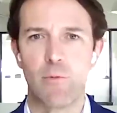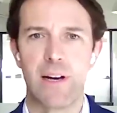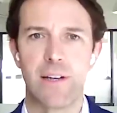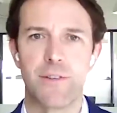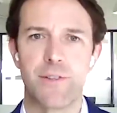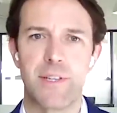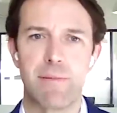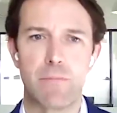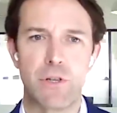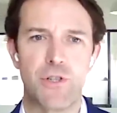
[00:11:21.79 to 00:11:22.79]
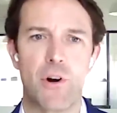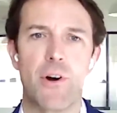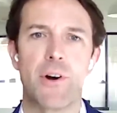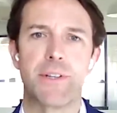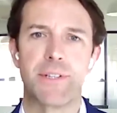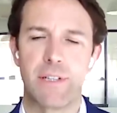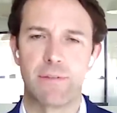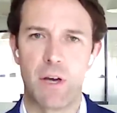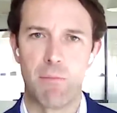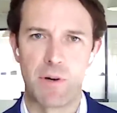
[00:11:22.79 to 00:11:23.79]
where you see majority of
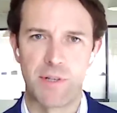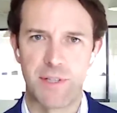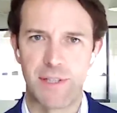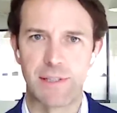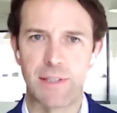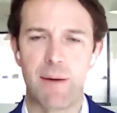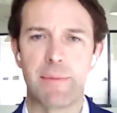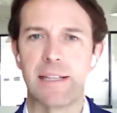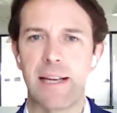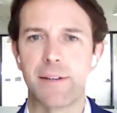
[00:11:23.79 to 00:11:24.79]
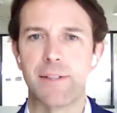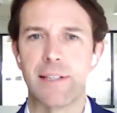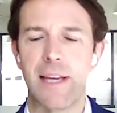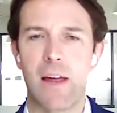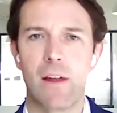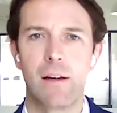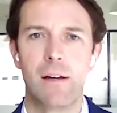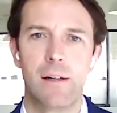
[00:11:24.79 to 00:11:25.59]
commodities coming down together,